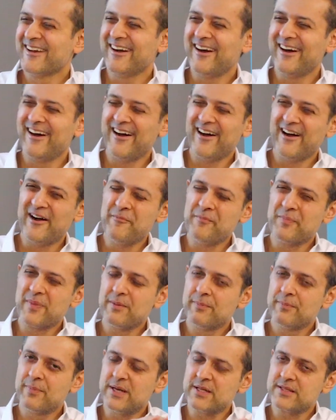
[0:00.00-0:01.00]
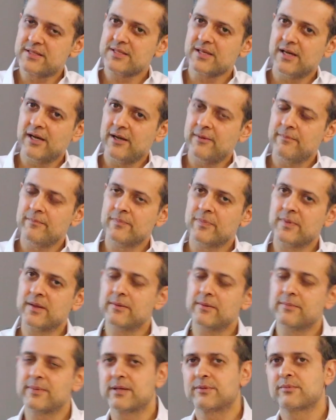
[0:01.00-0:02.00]
But
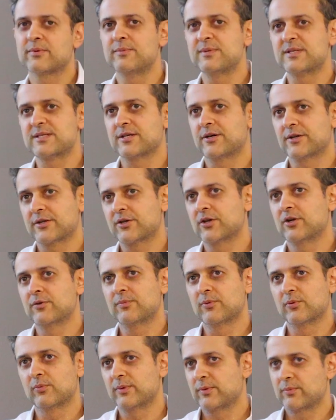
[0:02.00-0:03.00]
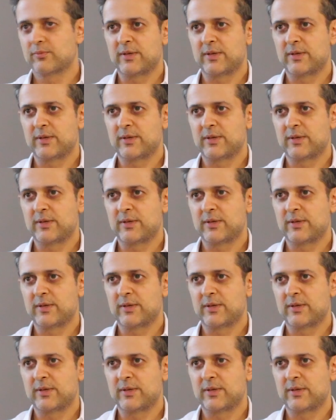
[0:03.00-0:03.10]
when we started Copal,